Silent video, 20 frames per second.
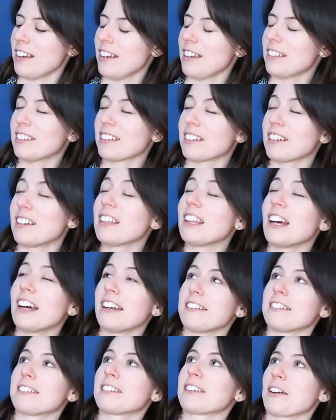a
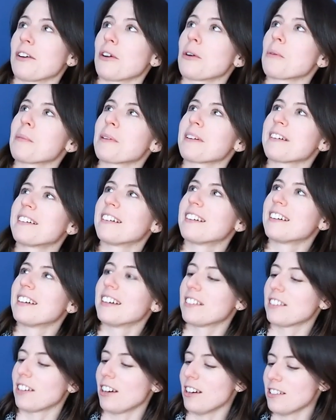kaleidoscope.
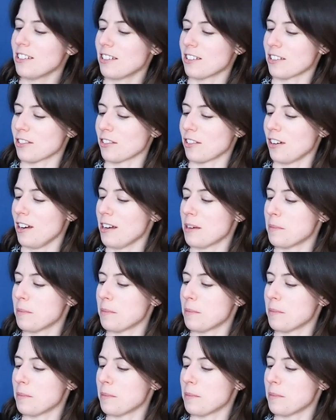It's hard to describe.